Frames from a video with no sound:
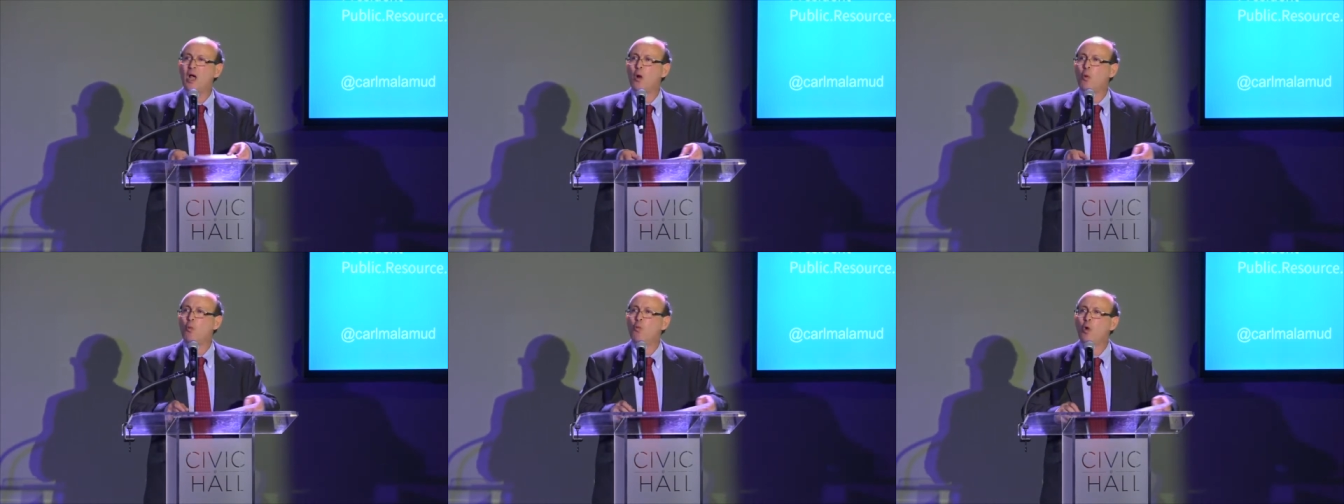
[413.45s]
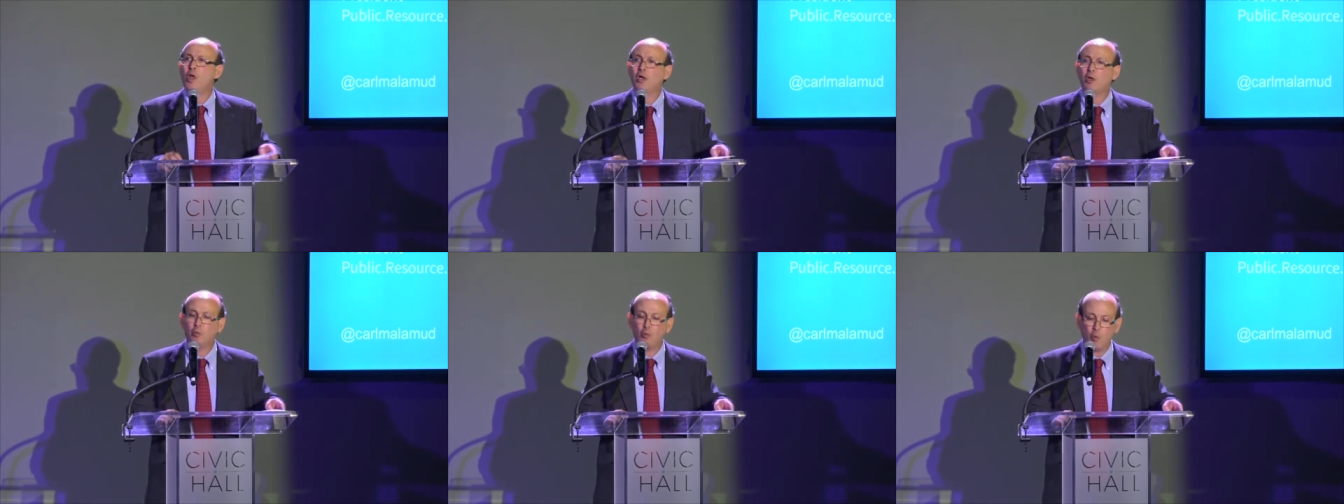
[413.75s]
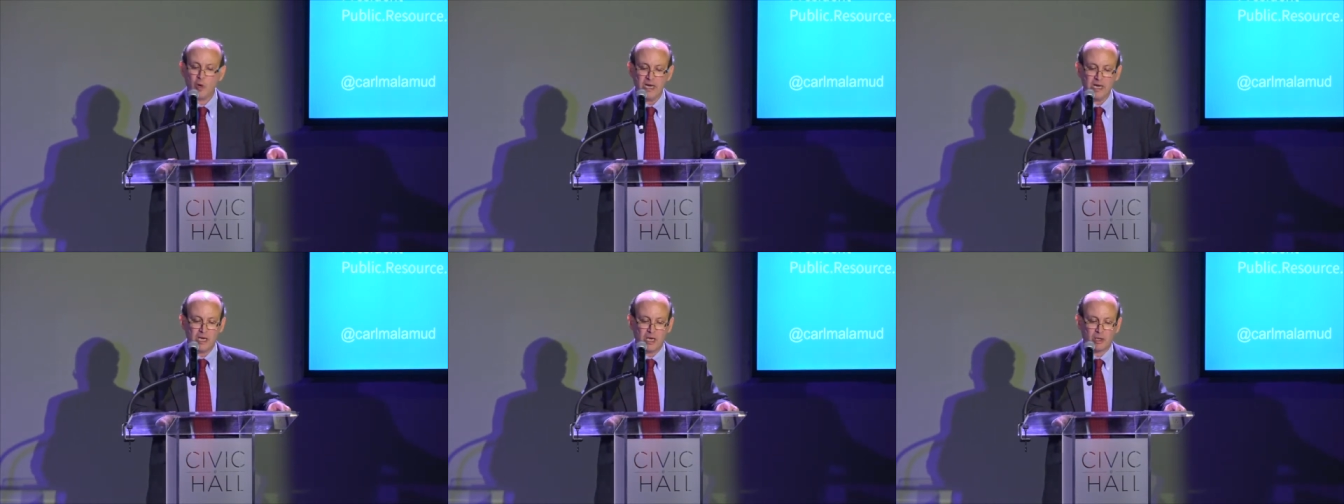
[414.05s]
Will
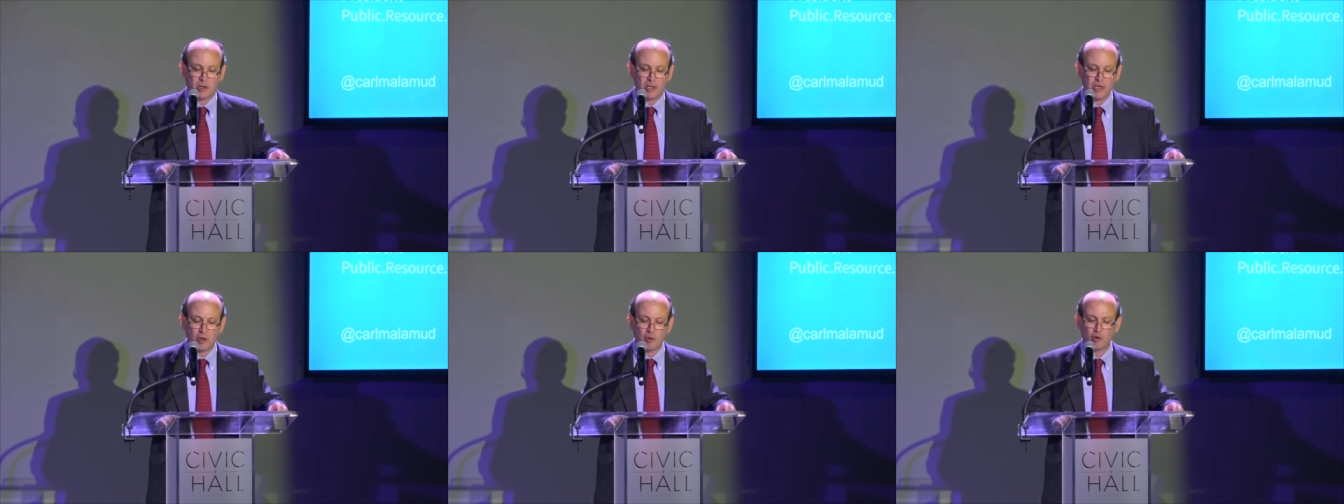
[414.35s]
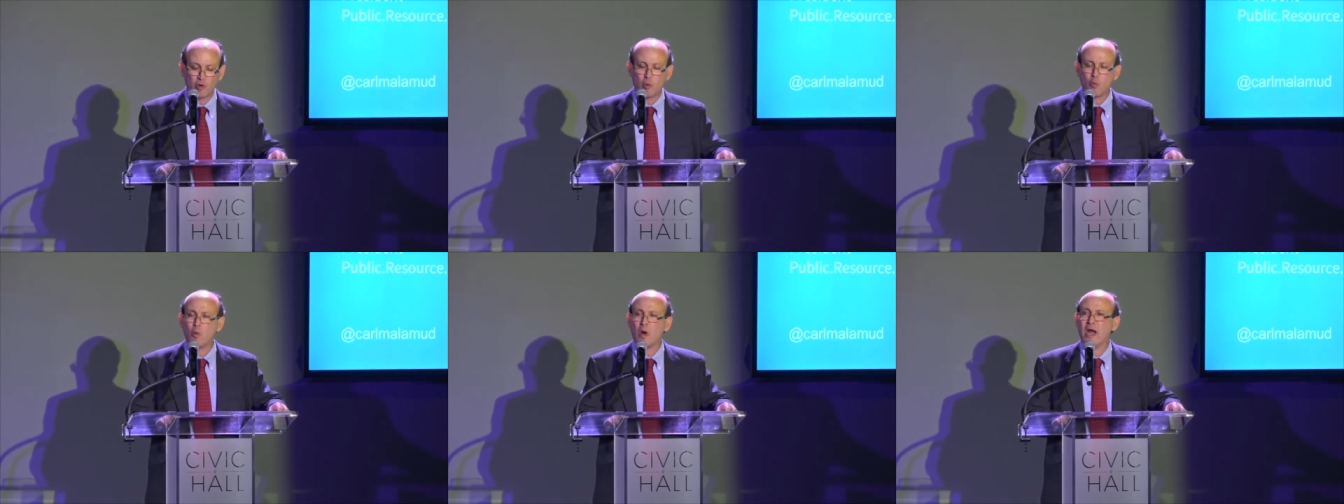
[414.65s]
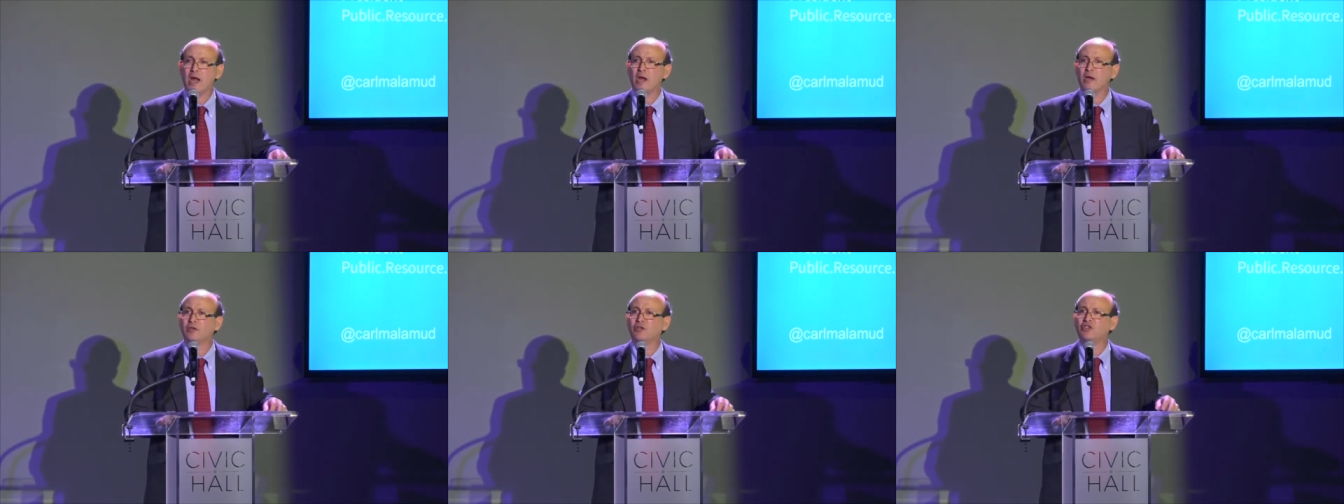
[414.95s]
we clear the
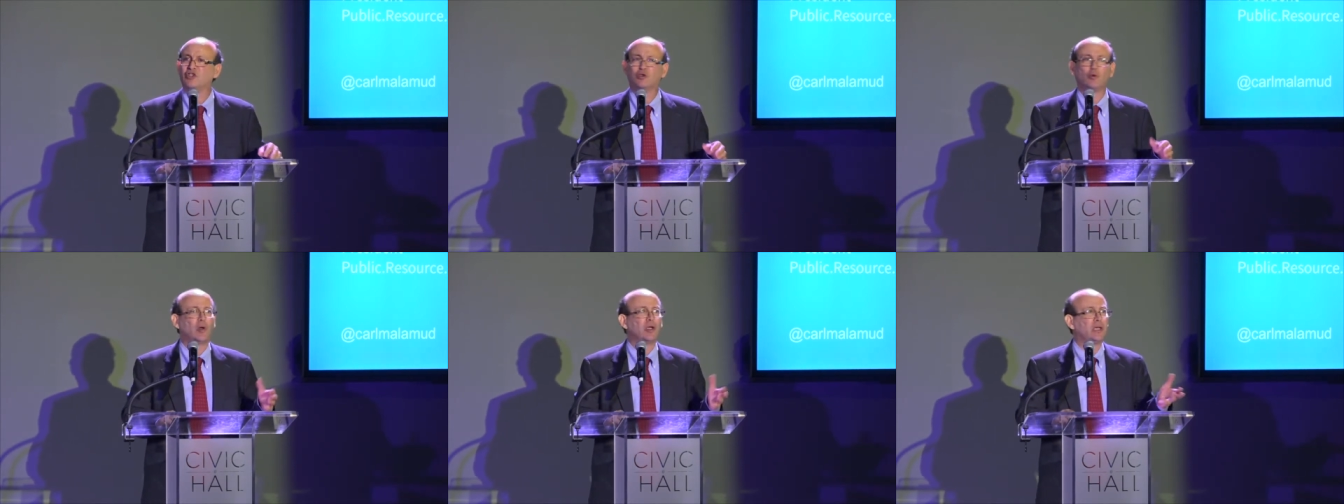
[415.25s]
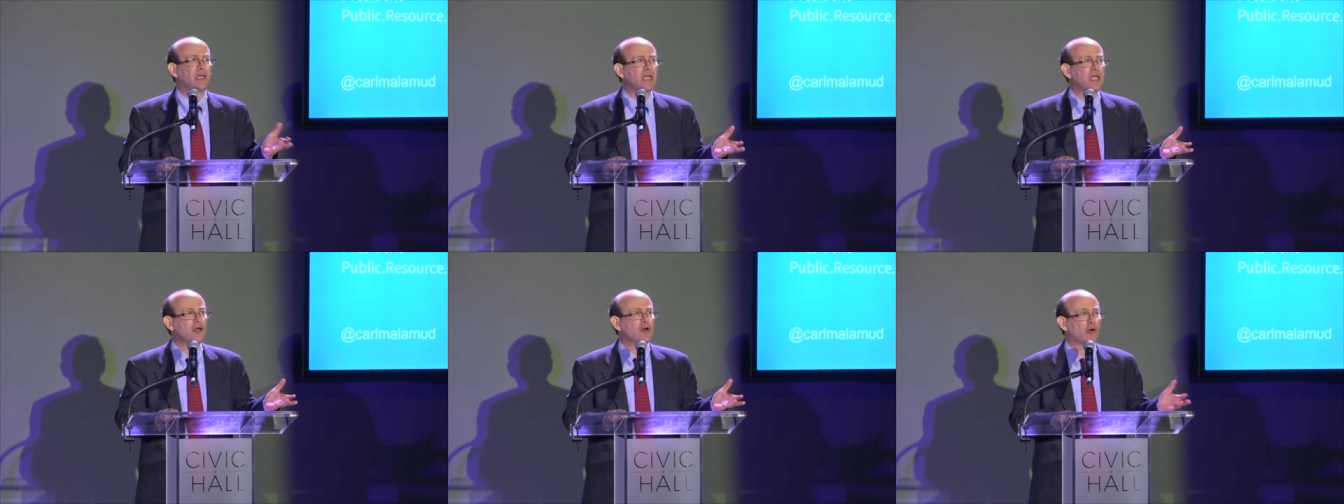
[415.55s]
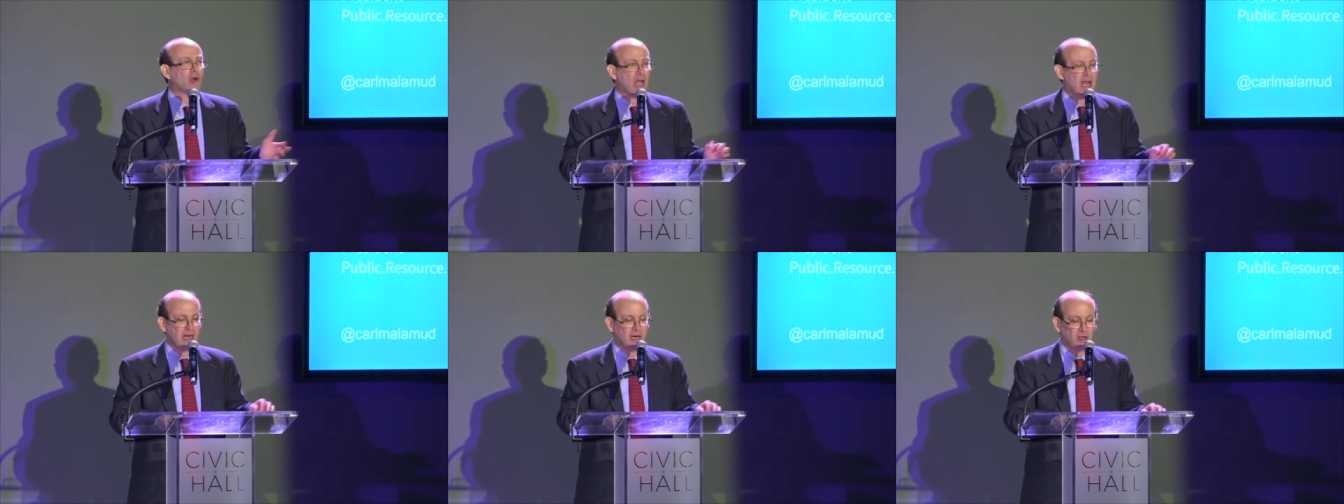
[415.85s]
way so a leader
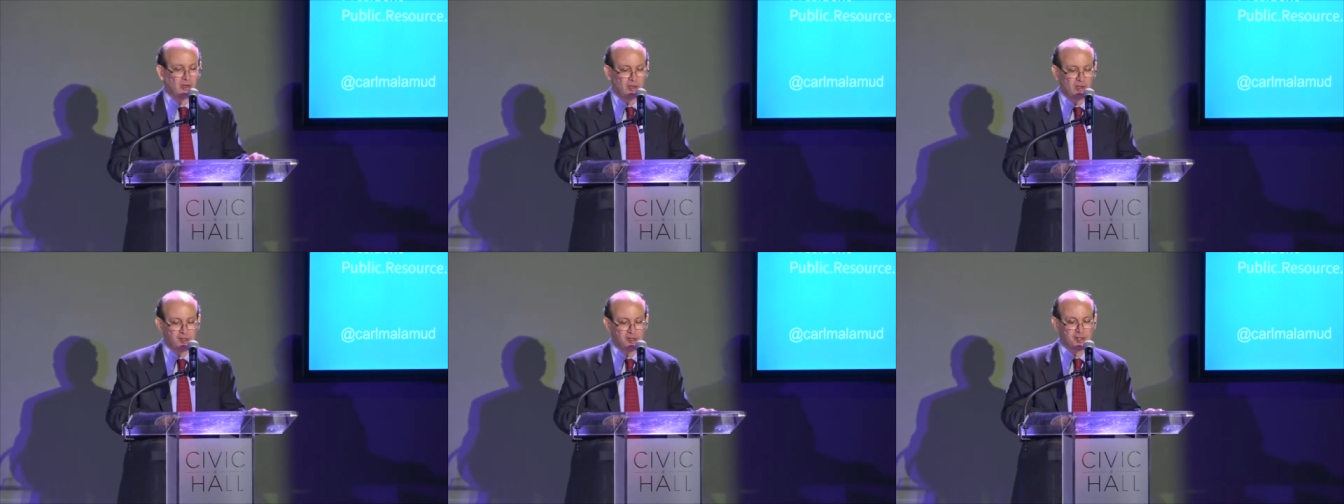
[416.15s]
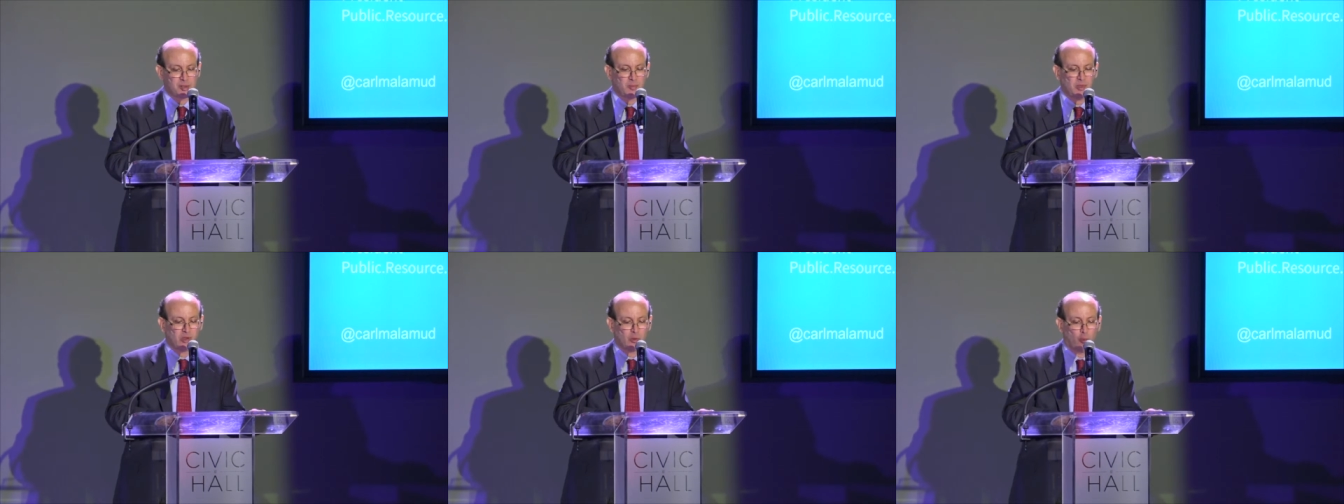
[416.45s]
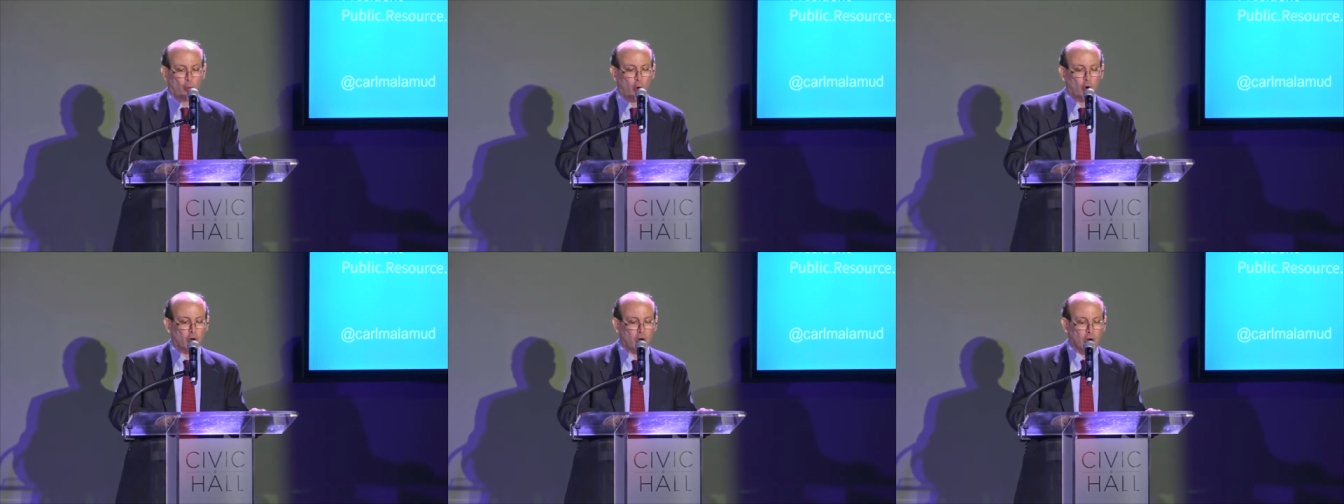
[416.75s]
like Elizabeth
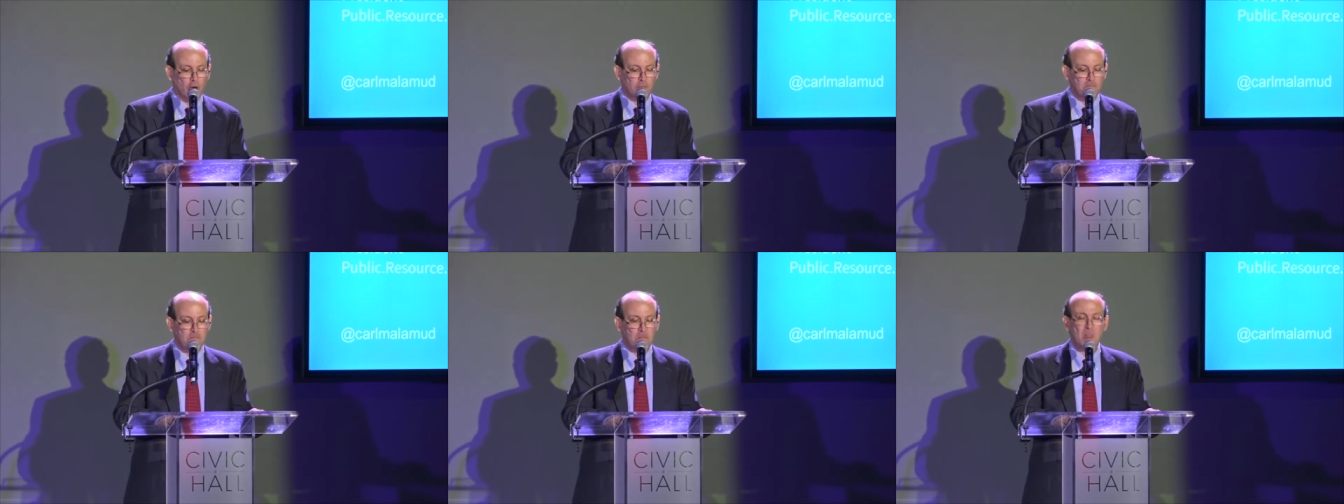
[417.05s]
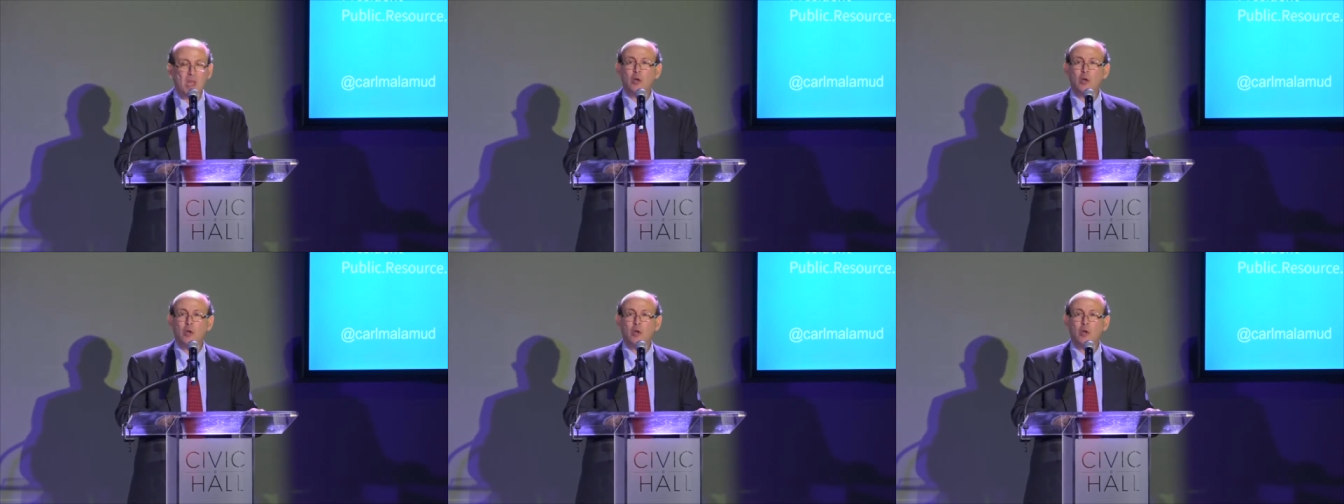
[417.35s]
Warren,